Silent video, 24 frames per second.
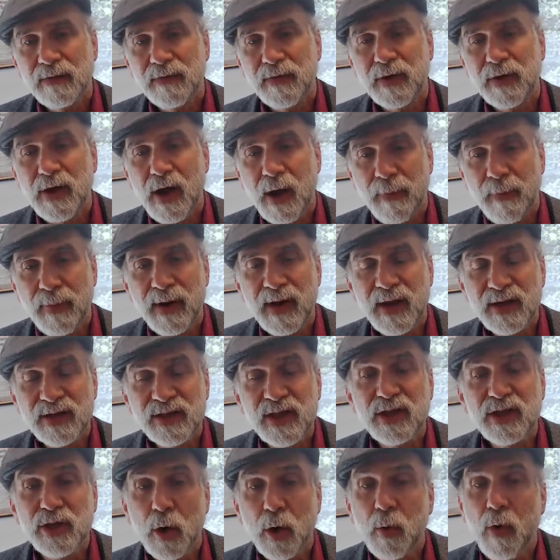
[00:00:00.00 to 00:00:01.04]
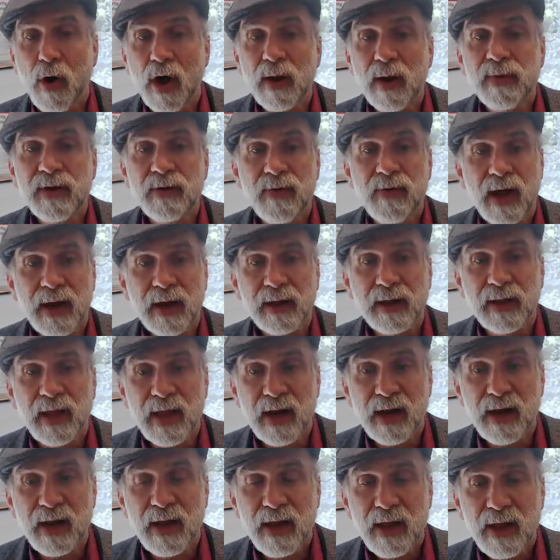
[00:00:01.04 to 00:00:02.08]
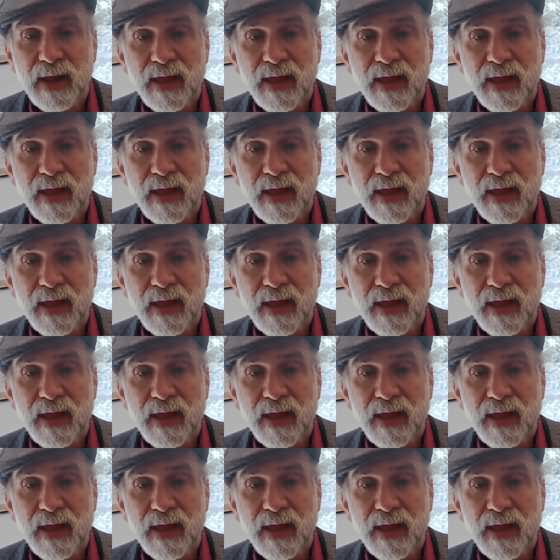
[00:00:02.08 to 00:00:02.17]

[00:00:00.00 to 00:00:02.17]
for companies that don't want to be regulated.